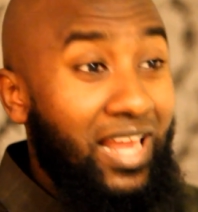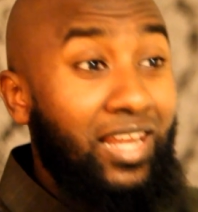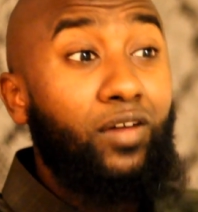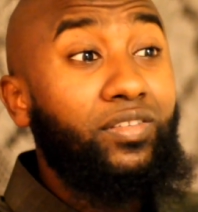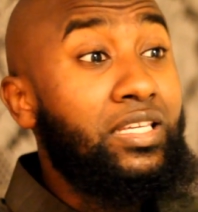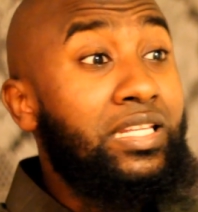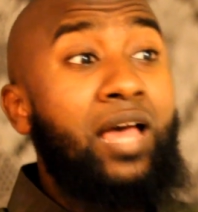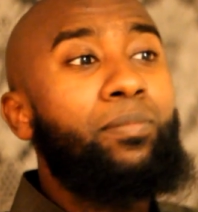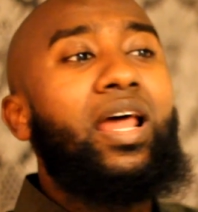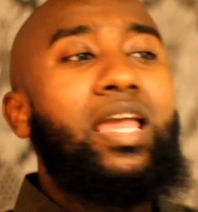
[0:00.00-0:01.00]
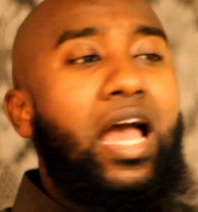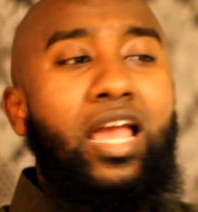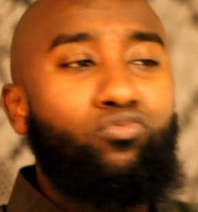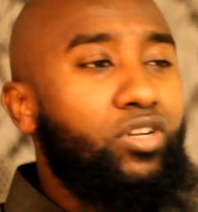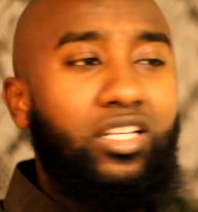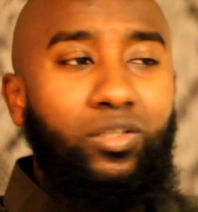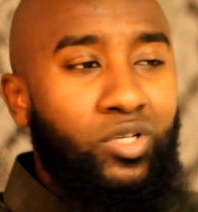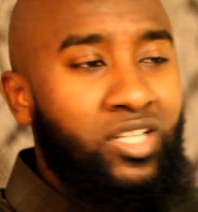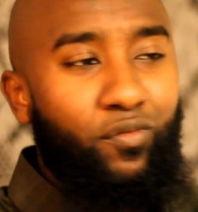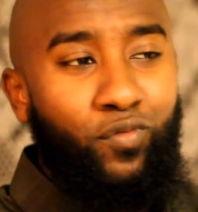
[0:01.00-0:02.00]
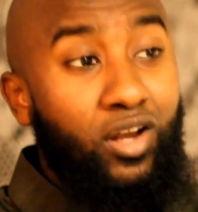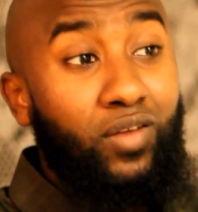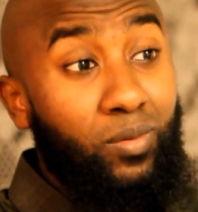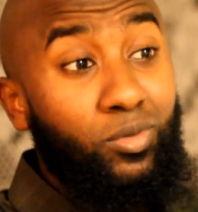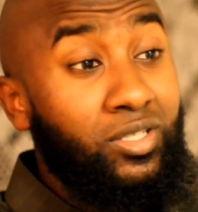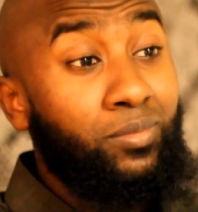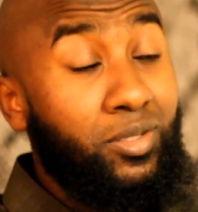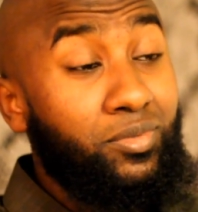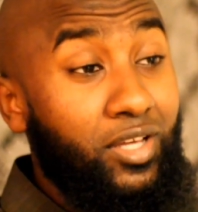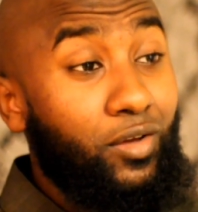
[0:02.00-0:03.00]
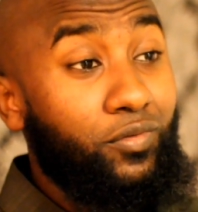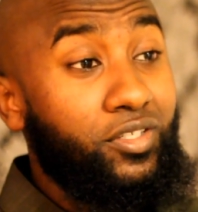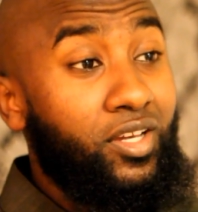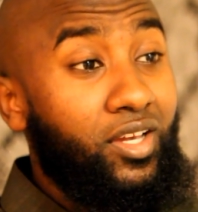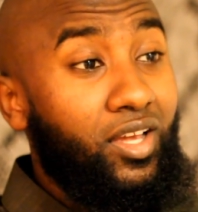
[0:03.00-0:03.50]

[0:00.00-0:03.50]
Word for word: I loved Islam, but I, I really was not fond of the Muslims themselves.